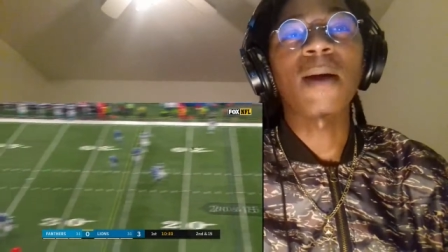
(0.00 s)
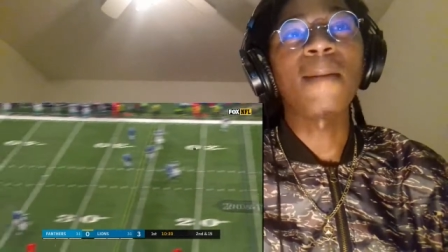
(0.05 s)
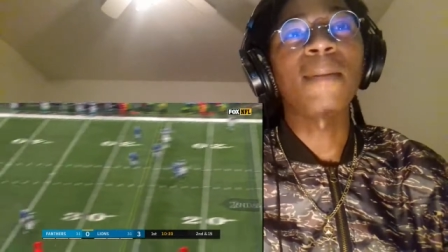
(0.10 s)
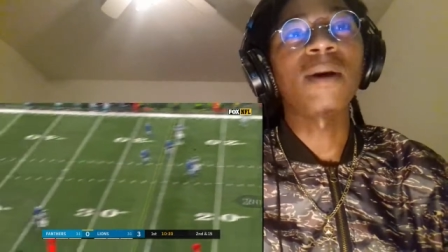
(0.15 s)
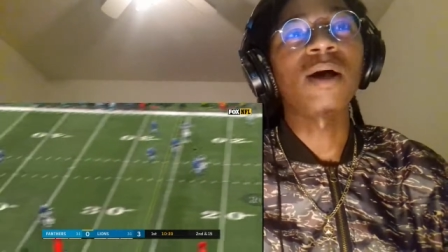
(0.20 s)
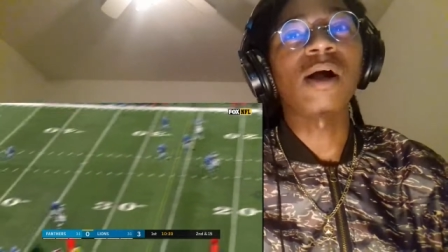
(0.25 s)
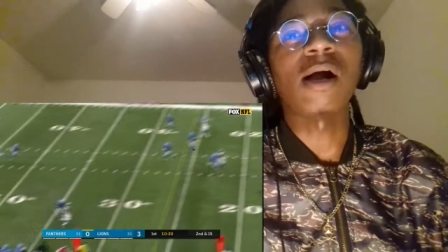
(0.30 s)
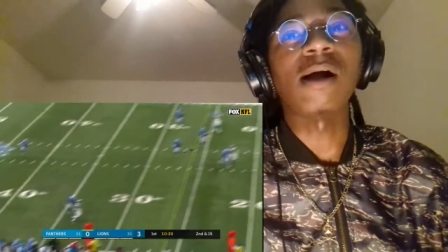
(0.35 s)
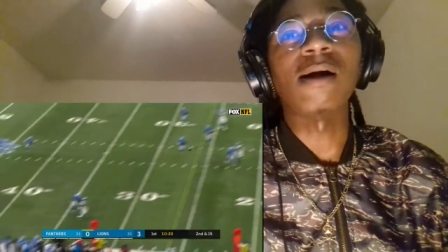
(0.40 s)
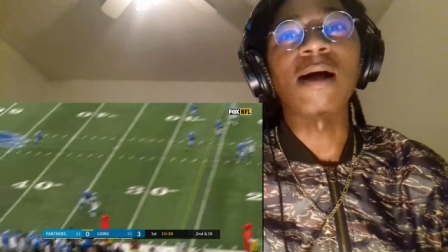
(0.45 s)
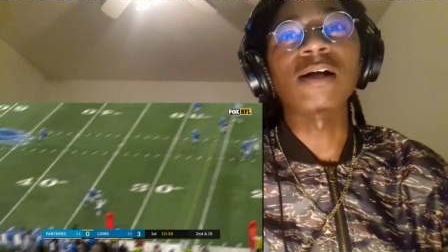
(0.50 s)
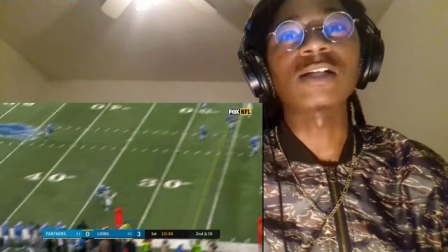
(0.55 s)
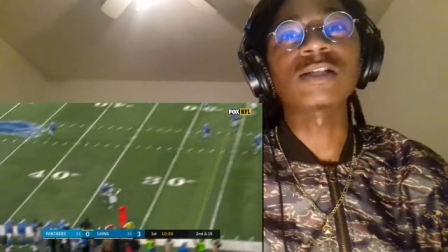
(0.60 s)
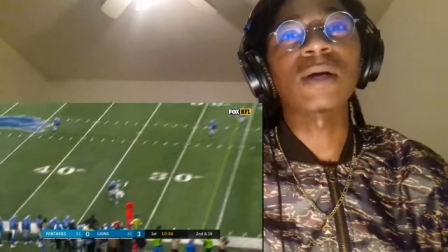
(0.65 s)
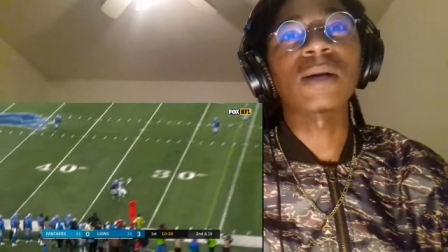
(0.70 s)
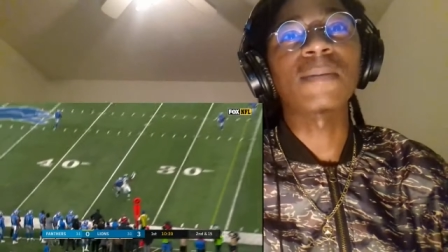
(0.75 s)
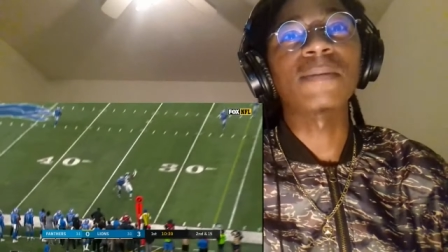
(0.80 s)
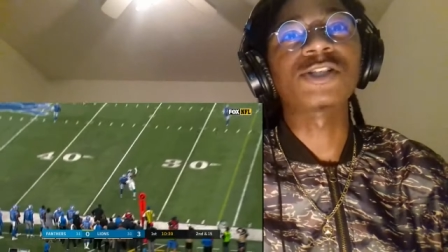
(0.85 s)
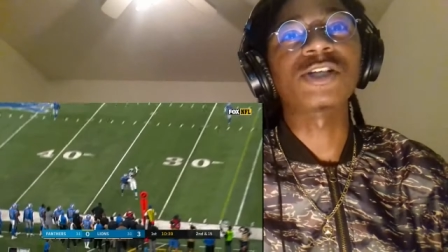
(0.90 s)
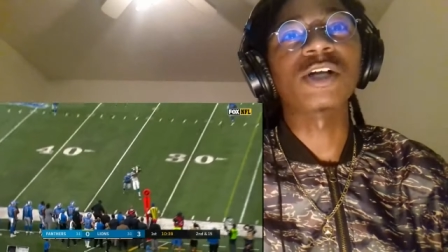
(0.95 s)
I'm, I, I'm
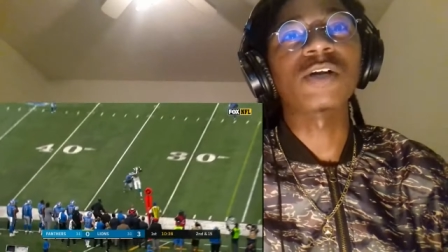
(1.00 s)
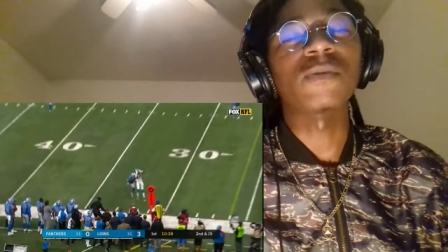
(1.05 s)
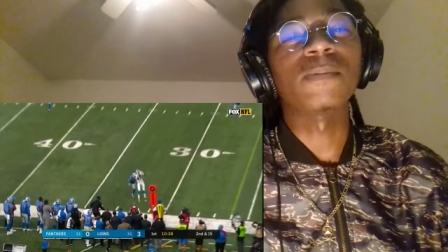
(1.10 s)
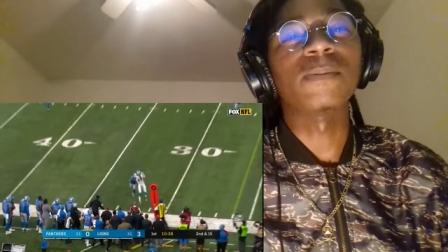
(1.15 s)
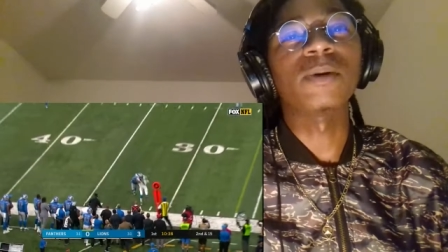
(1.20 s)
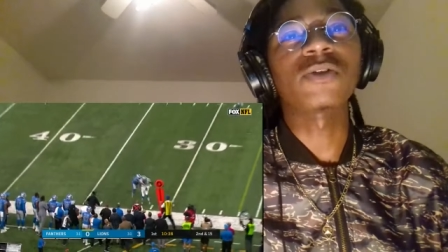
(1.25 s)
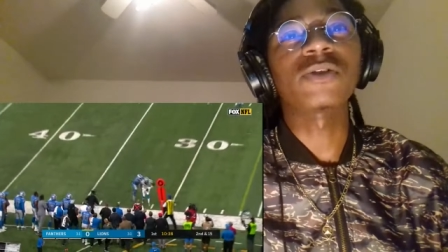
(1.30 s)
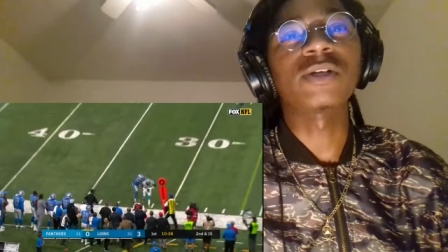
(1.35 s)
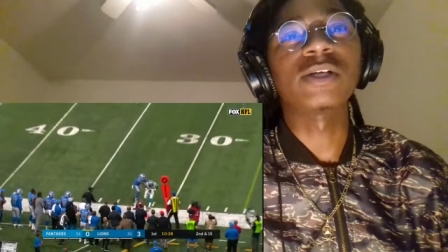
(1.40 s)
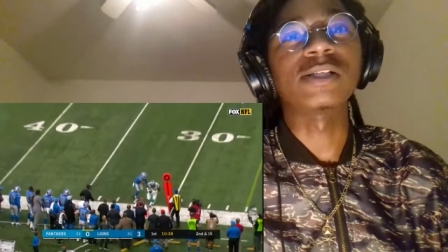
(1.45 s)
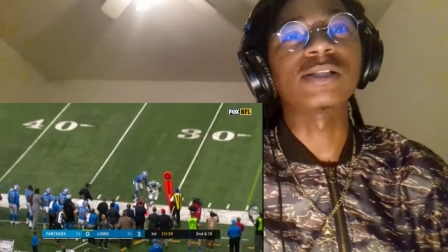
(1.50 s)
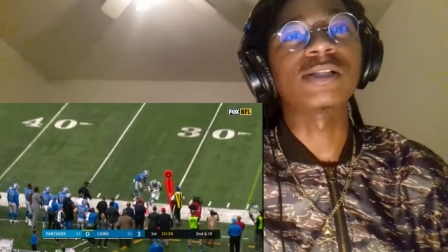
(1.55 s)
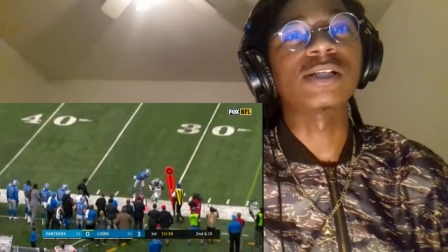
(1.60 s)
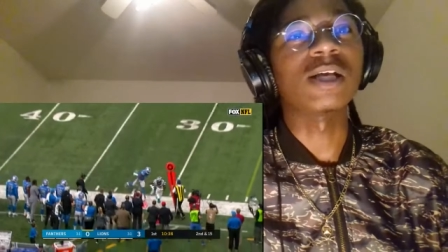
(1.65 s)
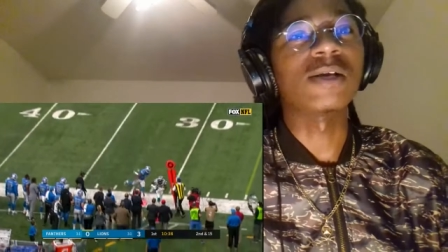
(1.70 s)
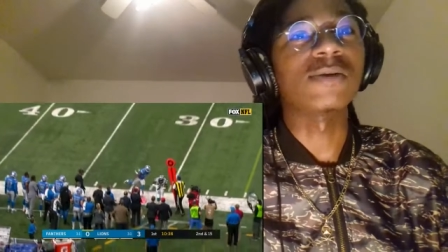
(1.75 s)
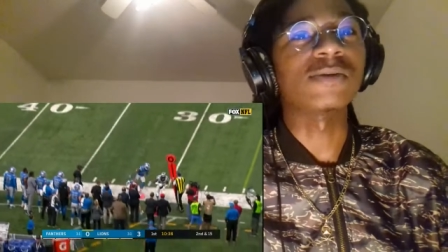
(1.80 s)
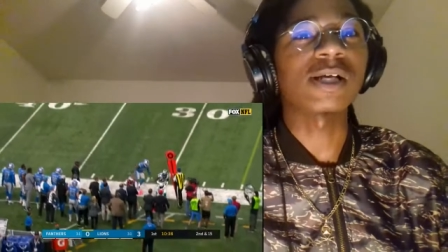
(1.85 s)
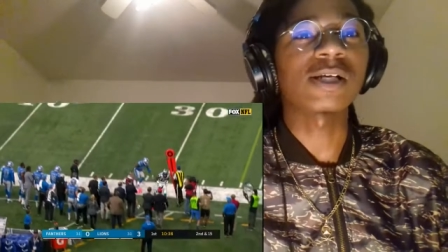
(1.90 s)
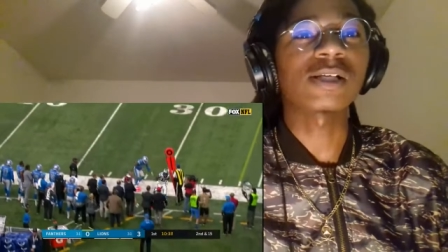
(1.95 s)
about to be cheering for both of these
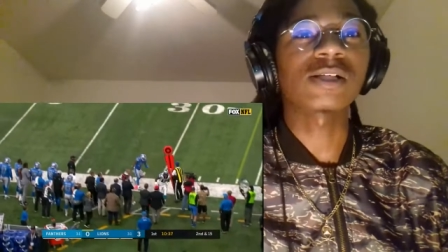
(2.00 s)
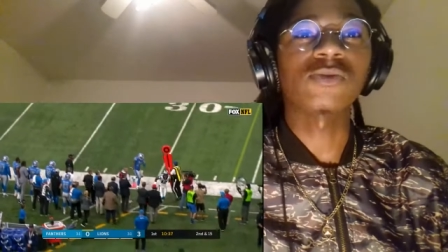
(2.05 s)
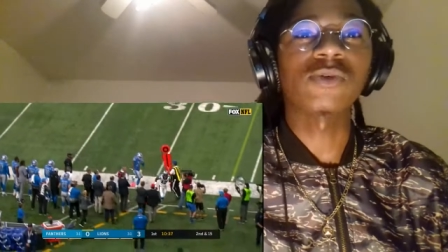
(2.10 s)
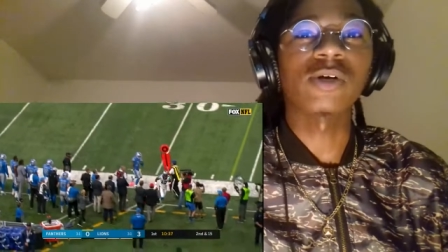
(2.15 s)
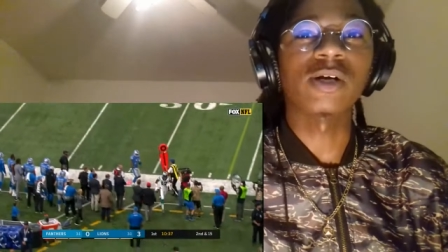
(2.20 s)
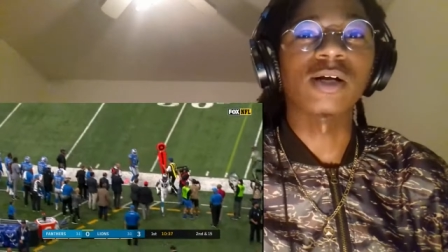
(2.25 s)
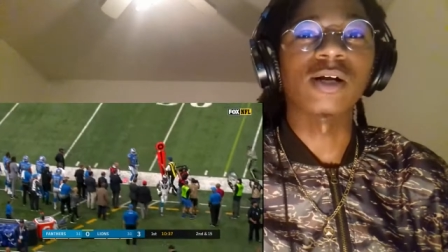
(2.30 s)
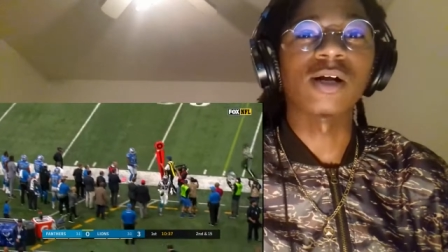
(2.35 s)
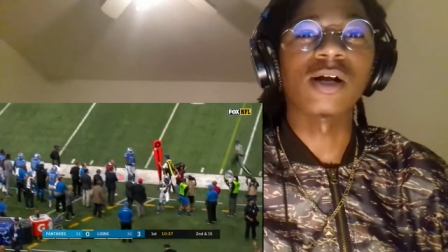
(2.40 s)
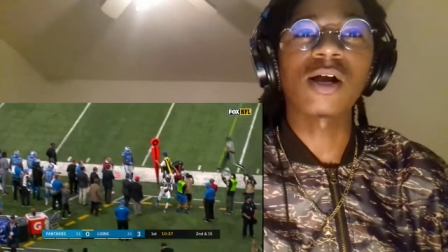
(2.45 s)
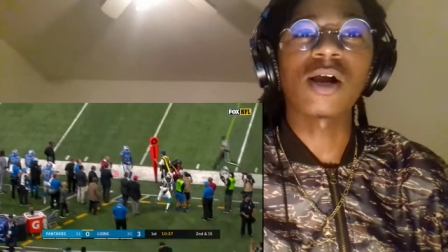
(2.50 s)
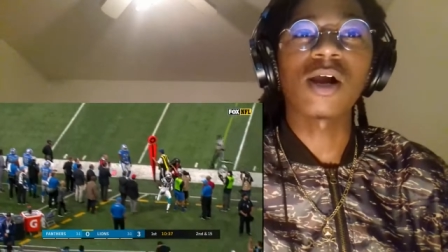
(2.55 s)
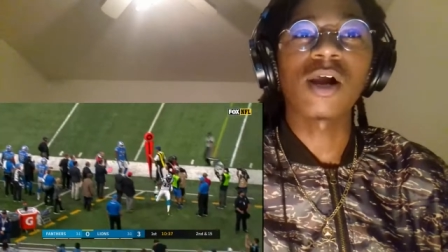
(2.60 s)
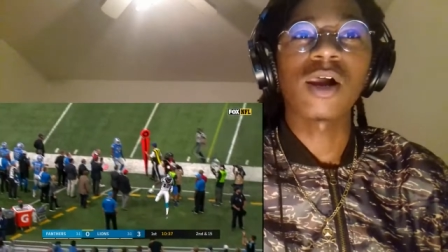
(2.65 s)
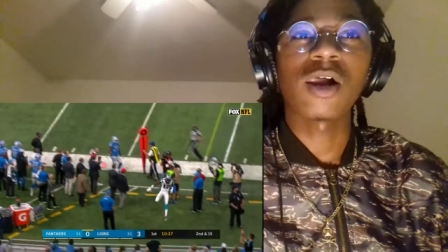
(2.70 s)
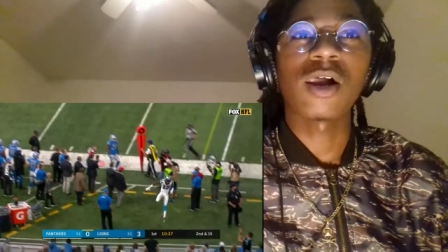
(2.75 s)
teams. I swear.